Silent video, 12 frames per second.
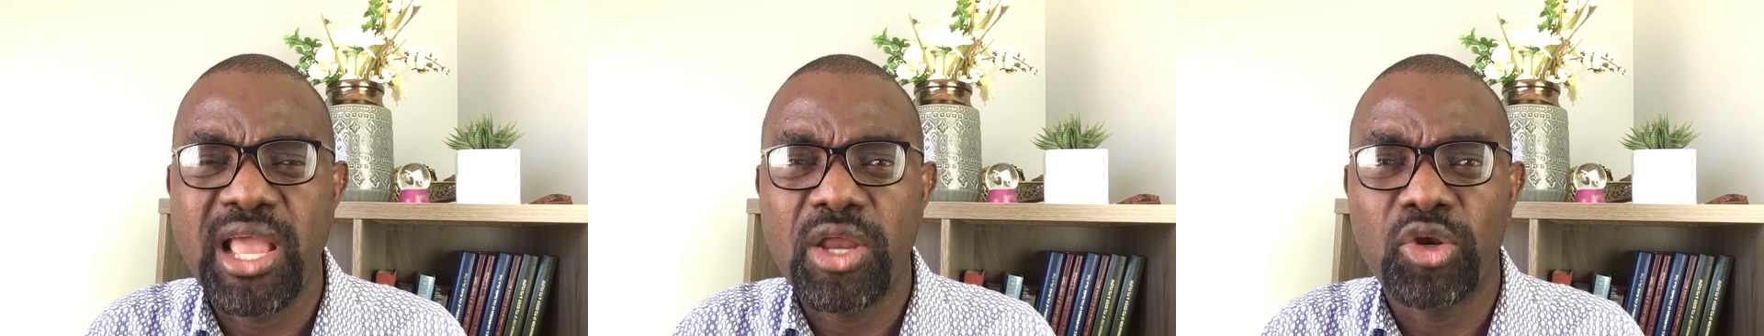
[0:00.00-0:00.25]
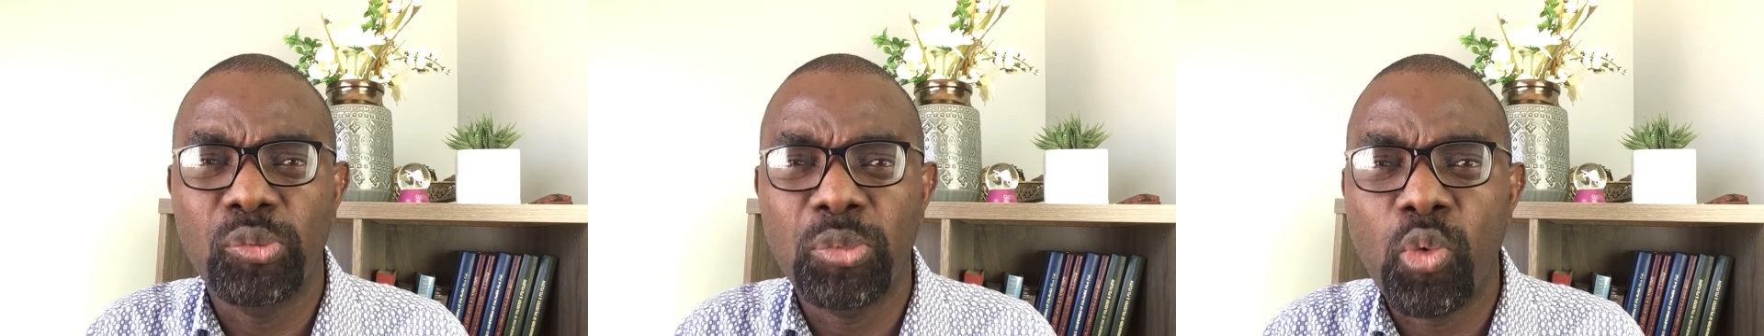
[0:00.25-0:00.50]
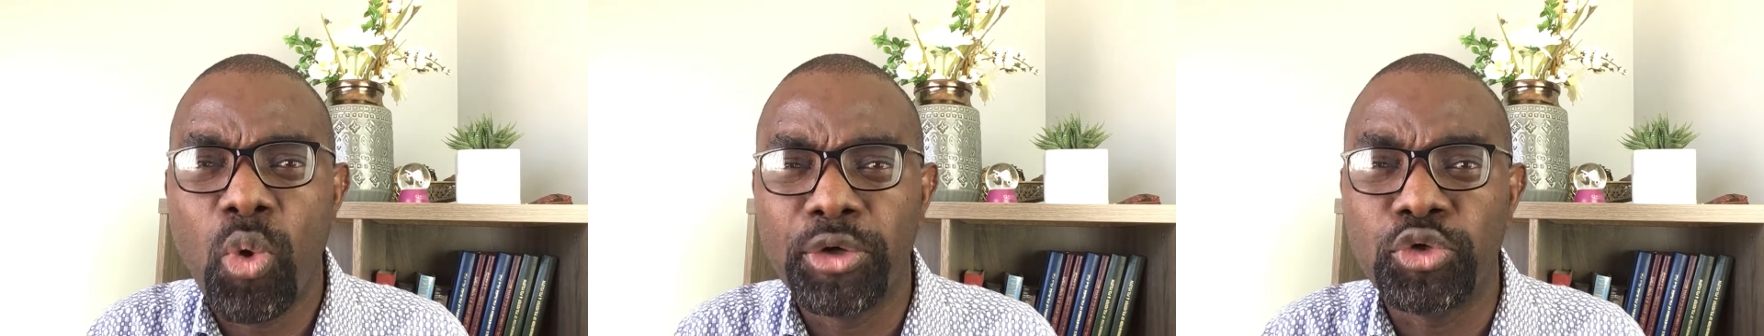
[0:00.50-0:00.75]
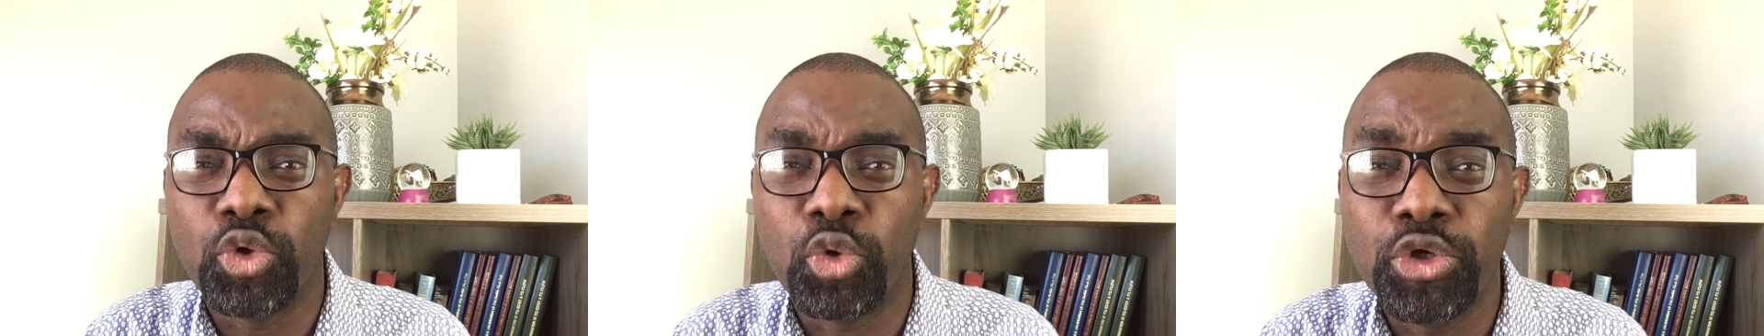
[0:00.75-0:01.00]
number one,
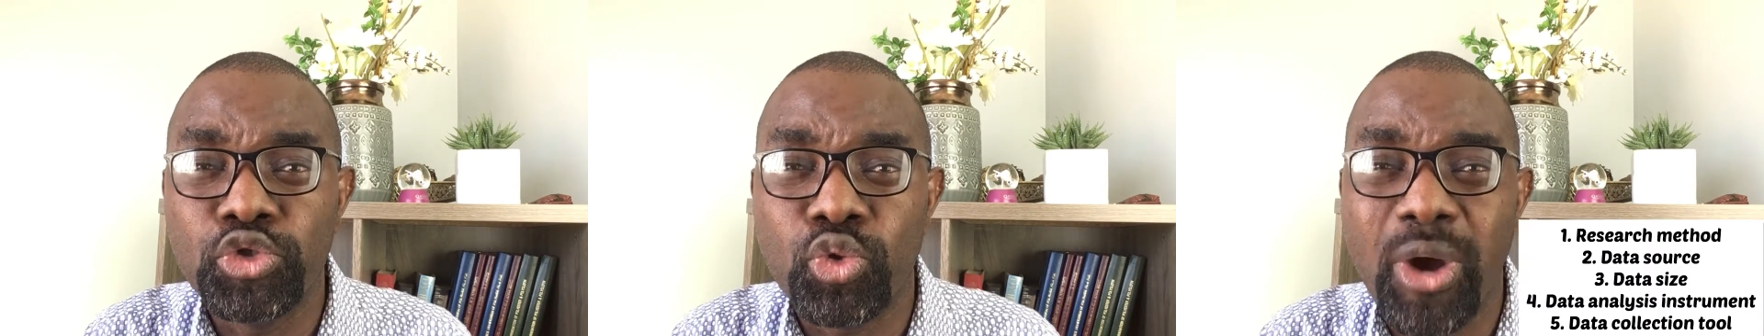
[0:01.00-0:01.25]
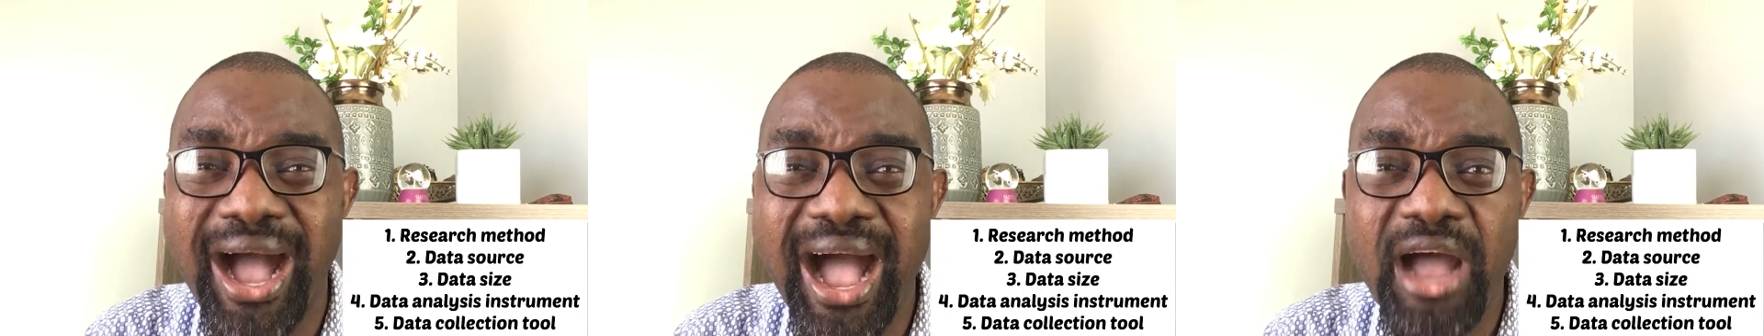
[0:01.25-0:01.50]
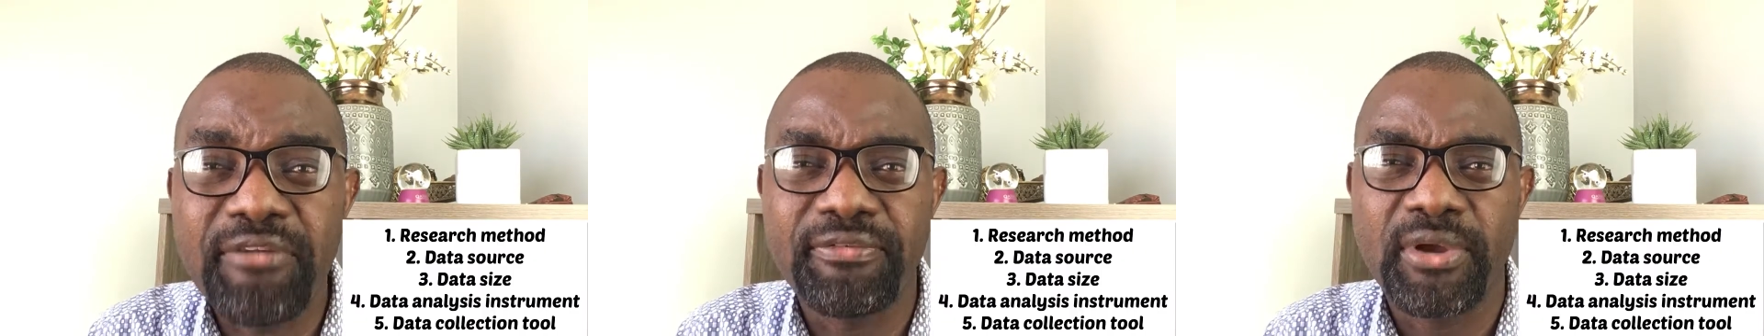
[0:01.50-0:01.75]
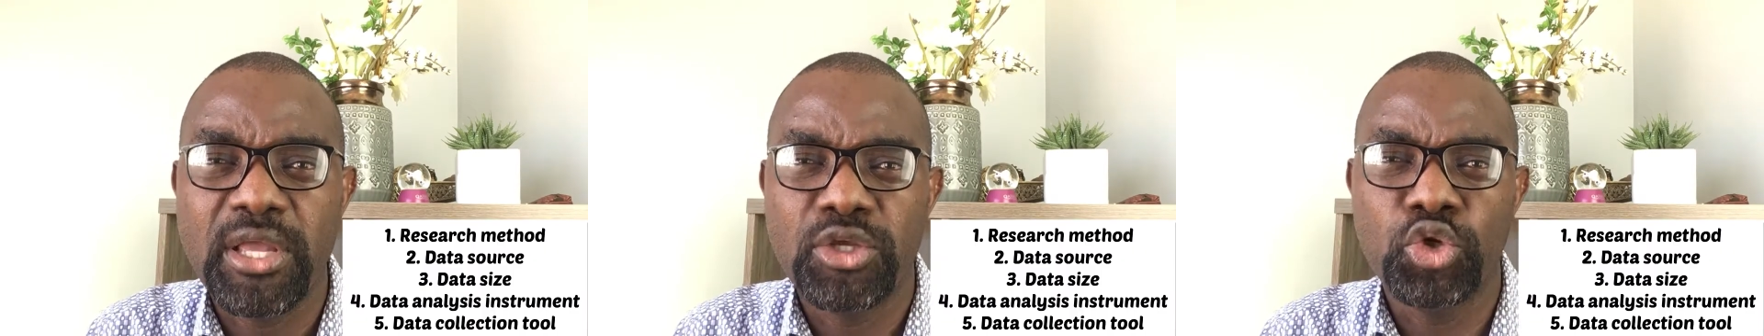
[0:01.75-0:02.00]
you're going to have
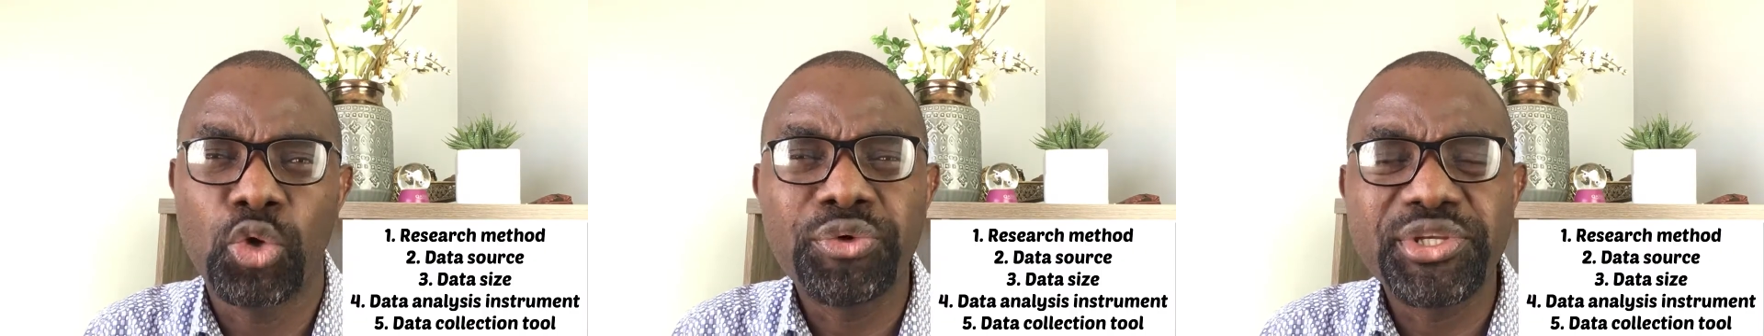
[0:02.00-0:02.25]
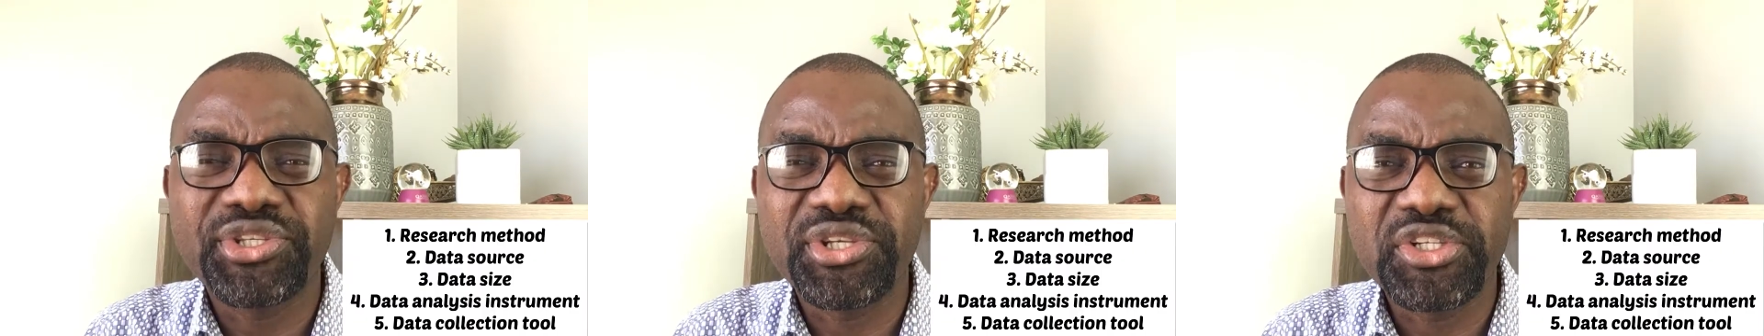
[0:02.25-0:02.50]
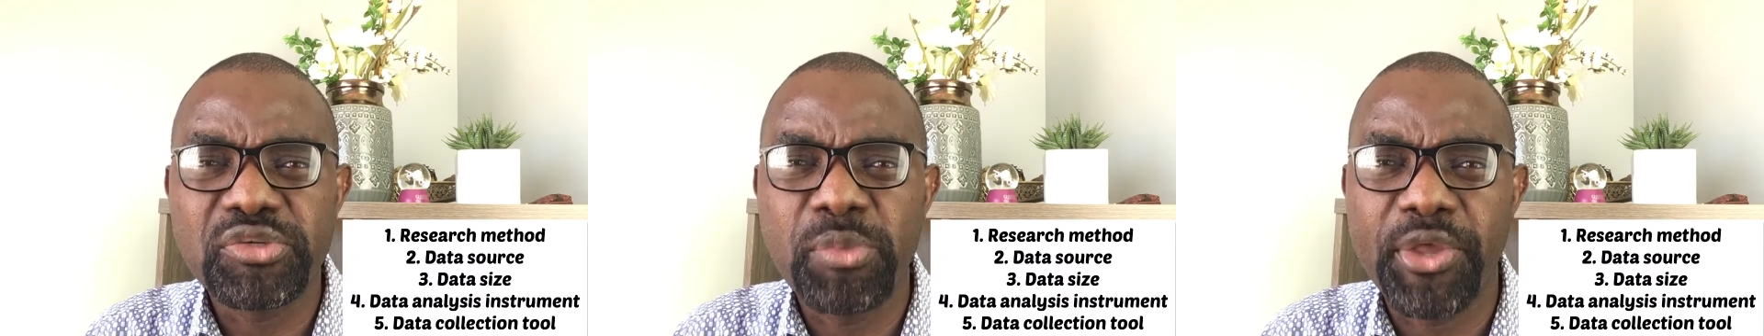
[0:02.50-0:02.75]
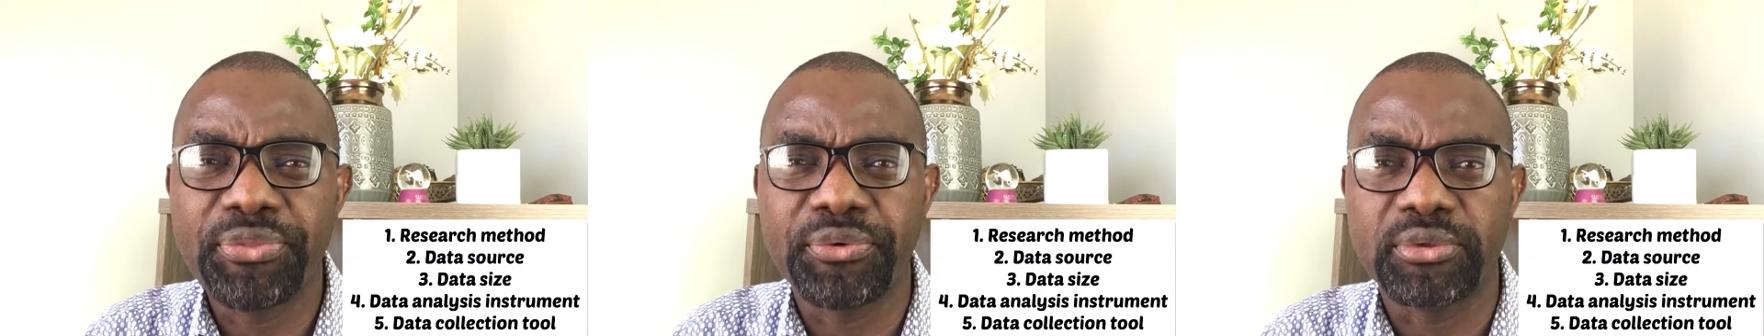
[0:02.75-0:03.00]
your research
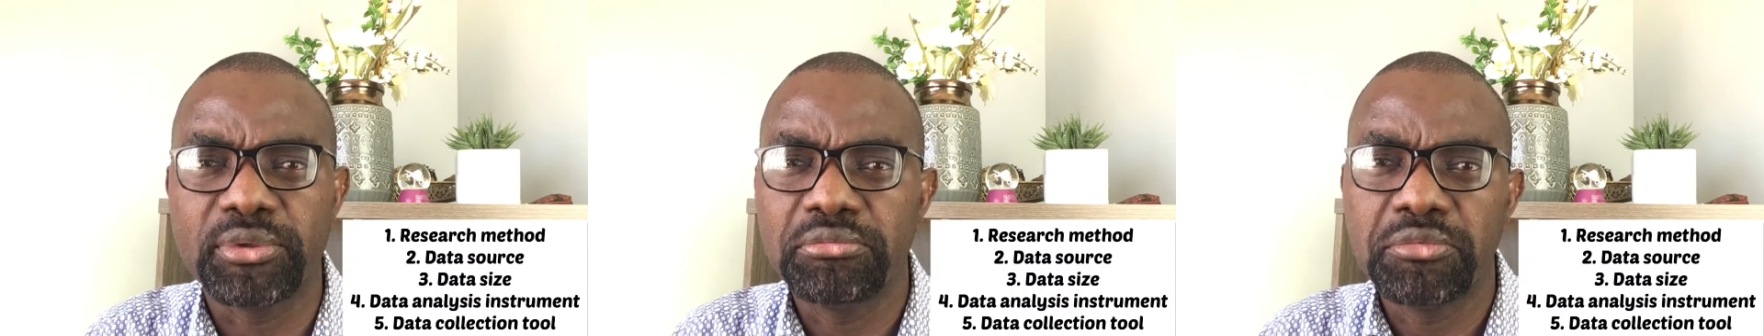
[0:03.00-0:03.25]
method,